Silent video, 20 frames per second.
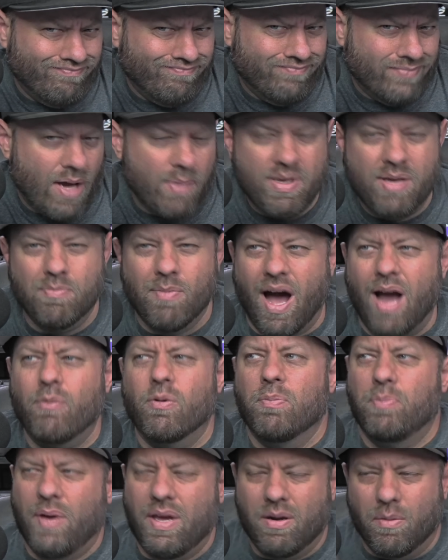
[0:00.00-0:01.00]
I mean, my
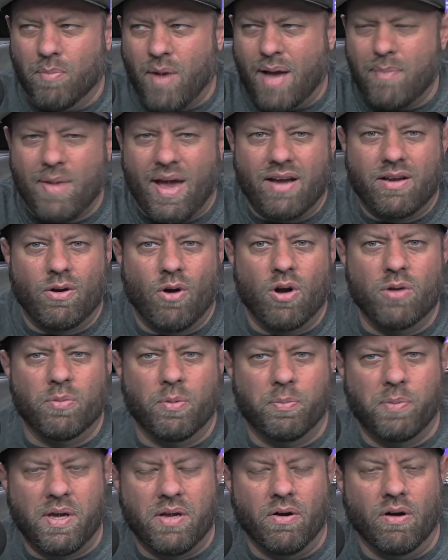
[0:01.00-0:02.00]
repeater, my backyard
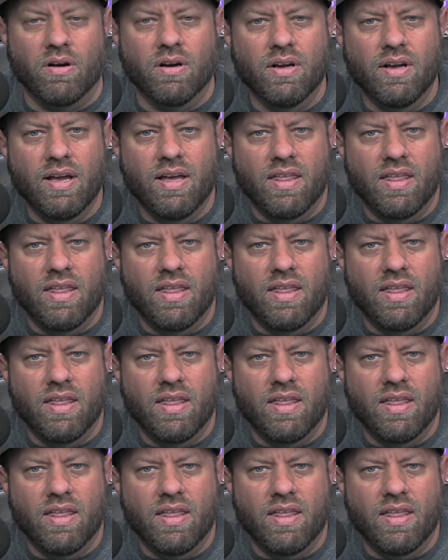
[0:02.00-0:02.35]
repeater